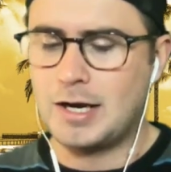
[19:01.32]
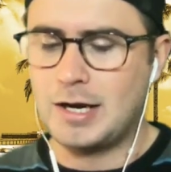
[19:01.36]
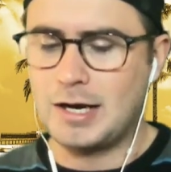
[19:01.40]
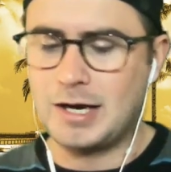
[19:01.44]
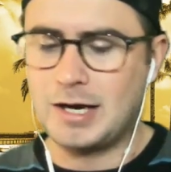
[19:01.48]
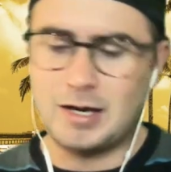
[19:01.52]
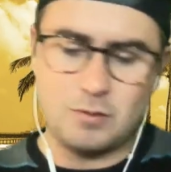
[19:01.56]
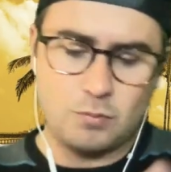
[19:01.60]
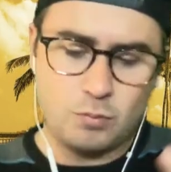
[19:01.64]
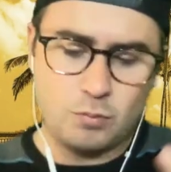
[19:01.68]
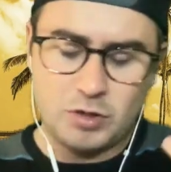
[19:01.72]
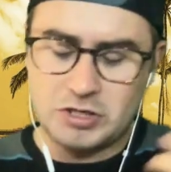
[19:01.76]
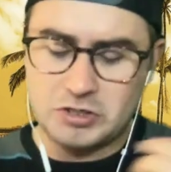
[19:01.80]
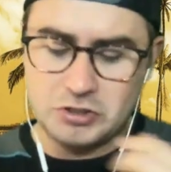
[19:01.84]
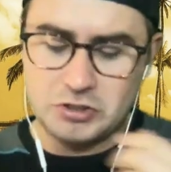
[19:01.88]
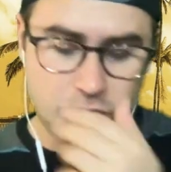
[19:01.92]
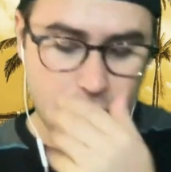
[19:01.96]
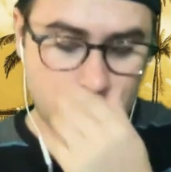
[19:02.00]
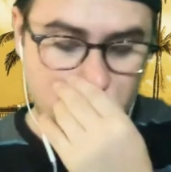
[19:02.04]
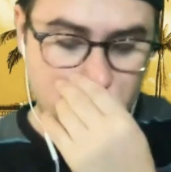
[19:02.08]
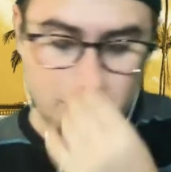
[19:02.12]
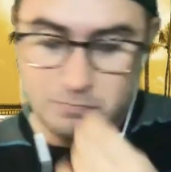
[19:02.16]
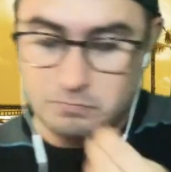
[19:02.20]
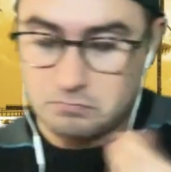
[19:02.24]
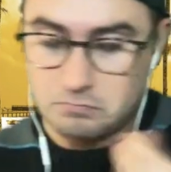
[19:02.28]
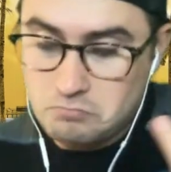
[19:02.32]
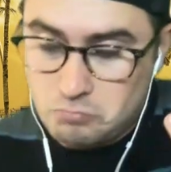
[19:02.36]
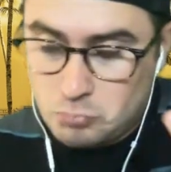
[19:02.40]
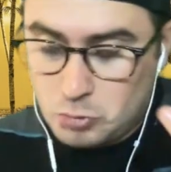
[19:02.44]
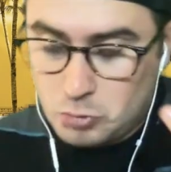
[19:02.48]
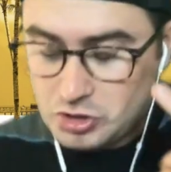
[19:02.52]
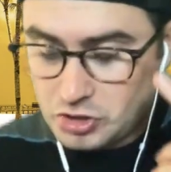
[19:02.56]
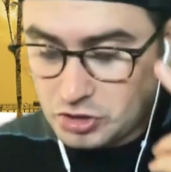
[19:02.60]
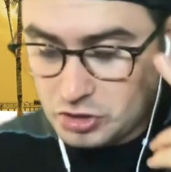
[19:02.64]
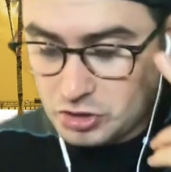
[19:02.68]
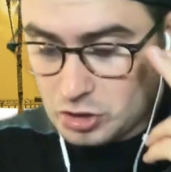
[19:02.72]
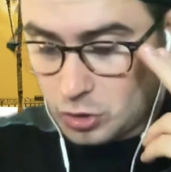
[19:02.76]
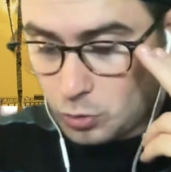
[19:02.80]
uh, which
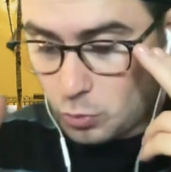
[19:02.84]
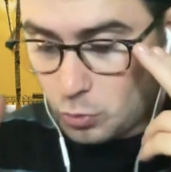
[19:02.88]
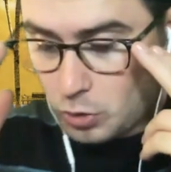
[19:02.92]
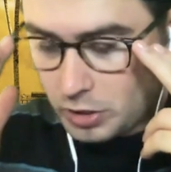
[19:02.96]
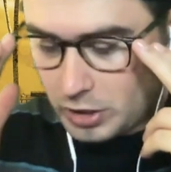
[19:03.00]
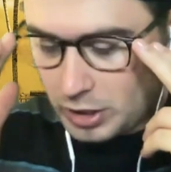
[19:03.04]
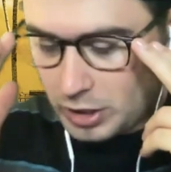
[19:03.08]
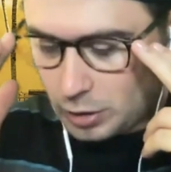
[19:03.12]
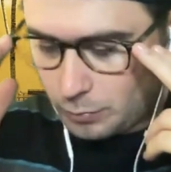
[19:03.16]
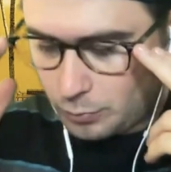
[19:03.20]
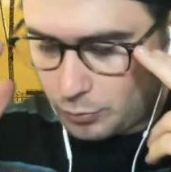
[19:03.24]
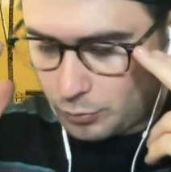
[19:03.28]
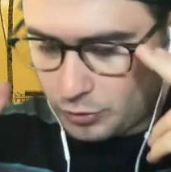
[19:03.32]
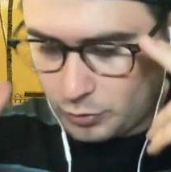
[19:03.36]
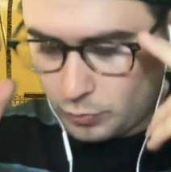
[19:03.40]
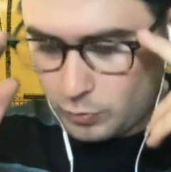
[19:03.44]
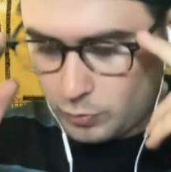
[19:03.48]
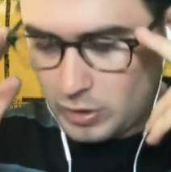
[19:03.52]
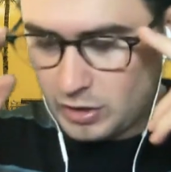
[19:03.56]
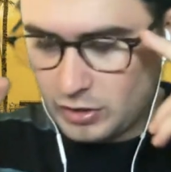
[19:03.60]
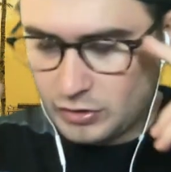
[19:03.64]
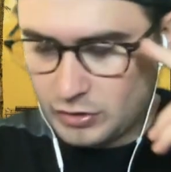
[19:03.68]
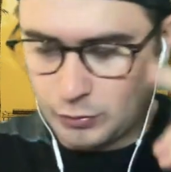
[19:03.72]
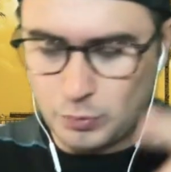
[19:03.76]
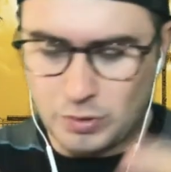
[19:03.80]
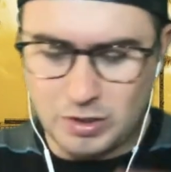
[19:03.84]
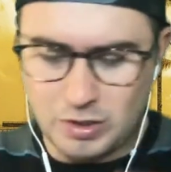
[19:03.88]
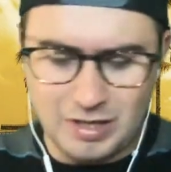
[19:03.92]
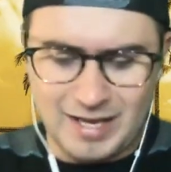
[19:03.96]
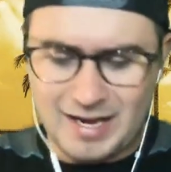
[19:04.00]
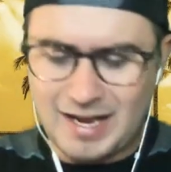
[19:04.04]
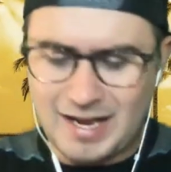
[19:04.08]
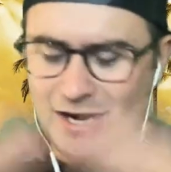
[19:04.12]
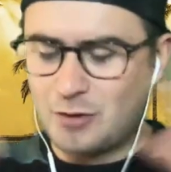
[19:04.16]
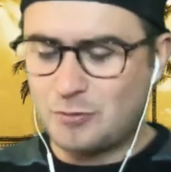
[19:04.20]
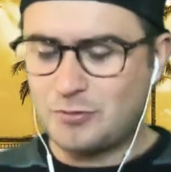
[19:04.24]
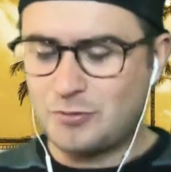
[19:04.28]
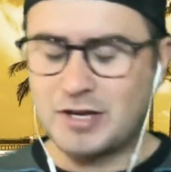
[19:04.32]
which is going to work out pretty well as well. And
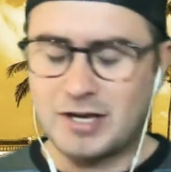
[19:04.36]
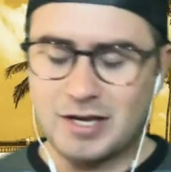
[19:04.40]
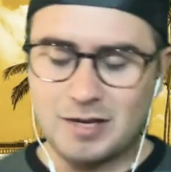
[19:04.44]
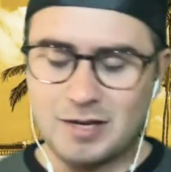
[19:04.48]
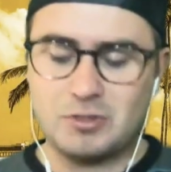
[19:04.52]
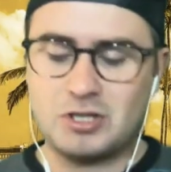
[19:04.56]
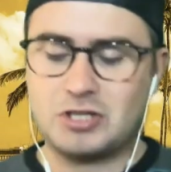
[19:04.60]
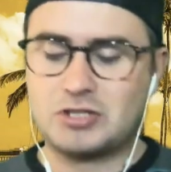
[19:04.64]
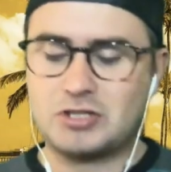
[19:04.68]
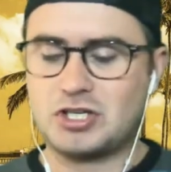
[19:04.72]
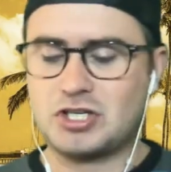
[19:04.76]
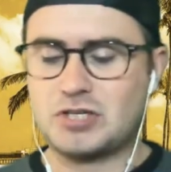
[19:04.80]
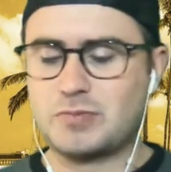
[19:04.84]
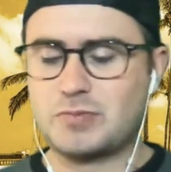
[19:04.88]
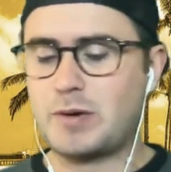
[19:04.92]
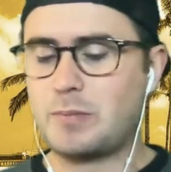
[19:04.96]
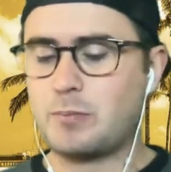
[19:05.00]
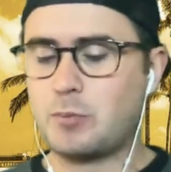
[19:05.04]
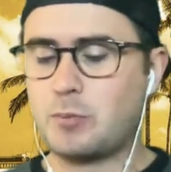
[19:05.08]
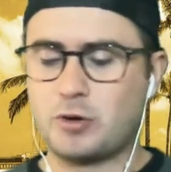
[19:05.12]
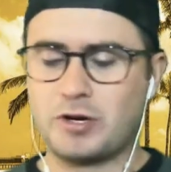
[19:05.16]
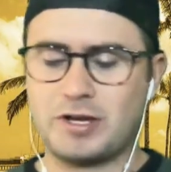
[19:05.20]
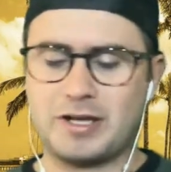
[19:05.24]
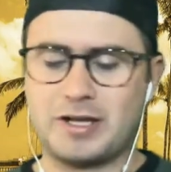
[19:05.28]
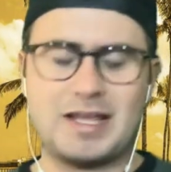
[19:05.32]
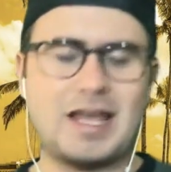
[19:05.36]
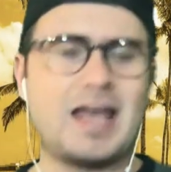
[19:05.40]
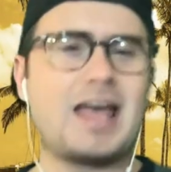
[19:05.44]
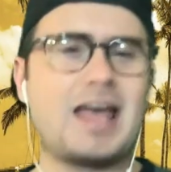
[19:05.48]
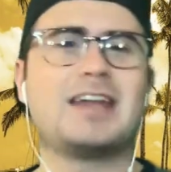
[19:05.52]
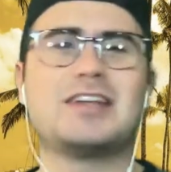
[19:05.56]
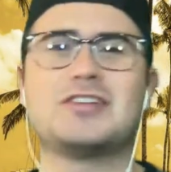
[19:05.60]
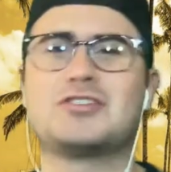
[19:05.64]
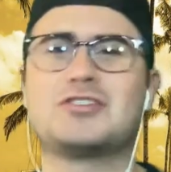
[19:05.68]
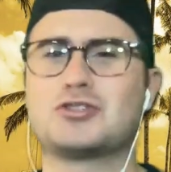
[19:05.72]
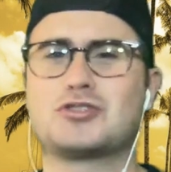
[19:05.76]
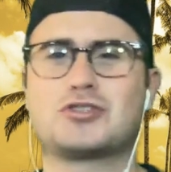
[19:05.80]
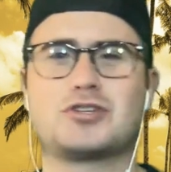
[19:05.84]
I don't think I'm going to touch my board again.
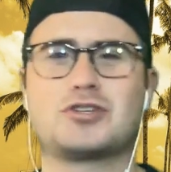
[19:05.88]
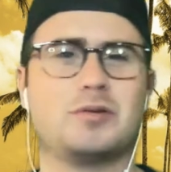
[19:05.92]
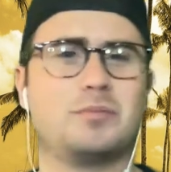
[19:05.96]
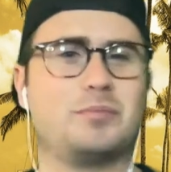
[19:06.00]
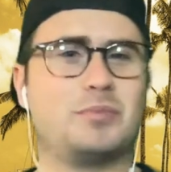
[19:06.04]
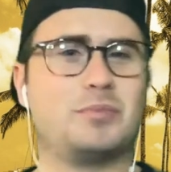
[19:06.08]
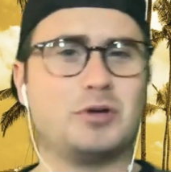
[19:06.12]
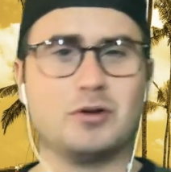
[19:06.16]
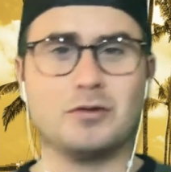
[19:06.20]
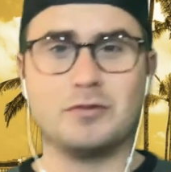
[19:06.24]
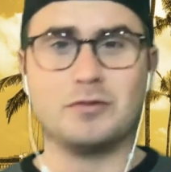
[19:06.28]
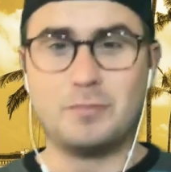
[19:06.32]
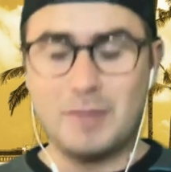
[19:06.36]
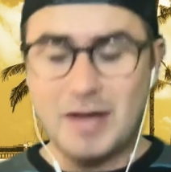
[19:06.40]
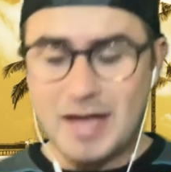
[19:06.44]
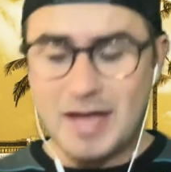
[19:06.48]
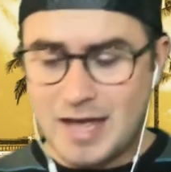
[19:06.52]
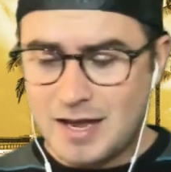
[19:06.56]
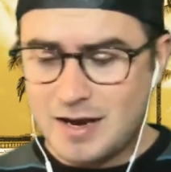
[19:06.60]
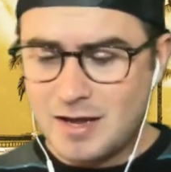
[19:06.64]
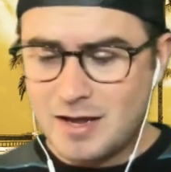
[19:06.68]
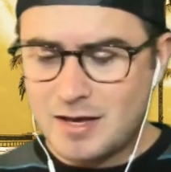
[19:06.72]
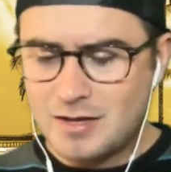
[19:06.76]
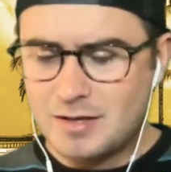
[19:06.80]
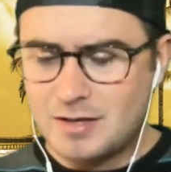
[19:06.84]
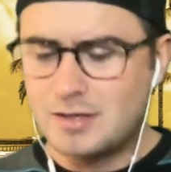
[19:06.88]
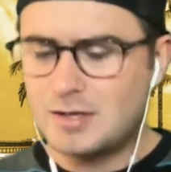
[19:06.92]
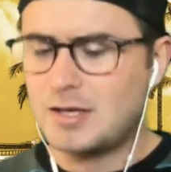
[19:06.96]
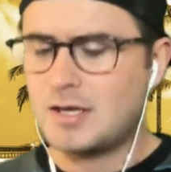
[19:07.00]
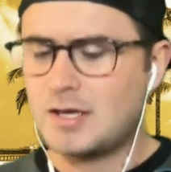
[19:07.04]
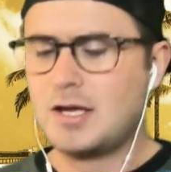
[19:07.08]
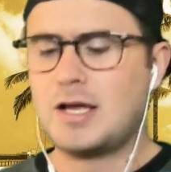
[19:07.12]
It's just going to build mana.